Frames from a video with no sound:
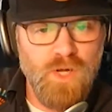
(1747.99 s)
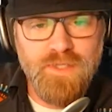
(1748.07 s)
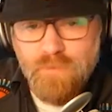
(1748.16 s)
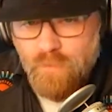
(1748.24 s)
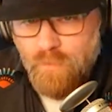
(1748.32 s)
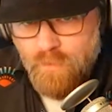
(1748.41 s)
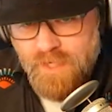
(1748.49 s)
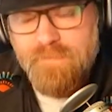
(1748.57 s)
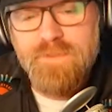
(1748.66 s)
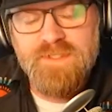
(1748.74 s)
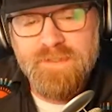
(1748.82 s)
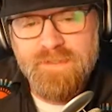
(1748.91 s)
your
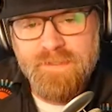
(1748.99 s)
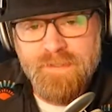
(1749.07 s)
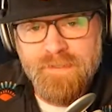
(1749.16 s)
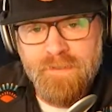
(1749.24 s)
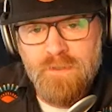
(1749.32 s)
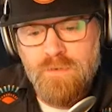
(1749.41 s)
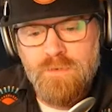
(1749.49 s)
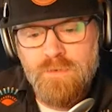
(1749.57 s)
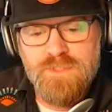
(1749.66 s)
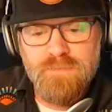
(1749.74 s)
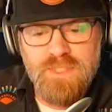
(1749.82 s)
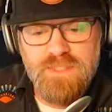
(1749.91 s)
wallet wiped
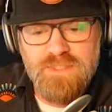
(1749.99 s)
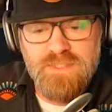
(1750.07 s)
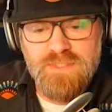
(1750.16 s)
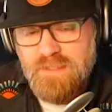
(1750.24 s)
or